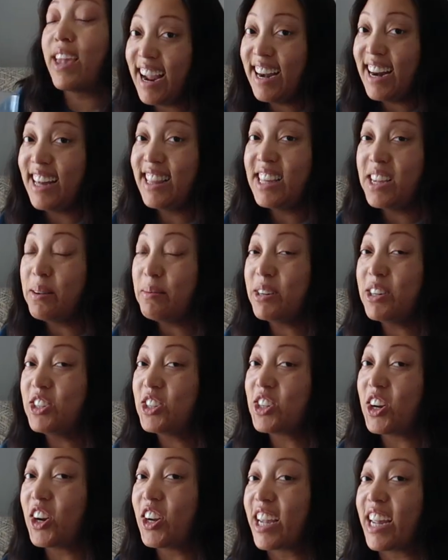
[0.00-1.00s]
And I think I'm gonna
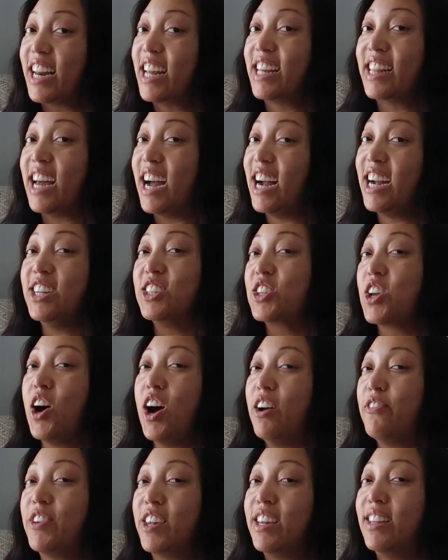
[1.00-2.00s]
start getting the iced
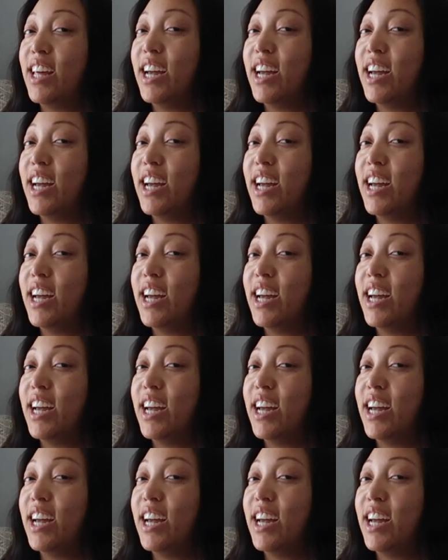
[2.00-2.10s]
coffee,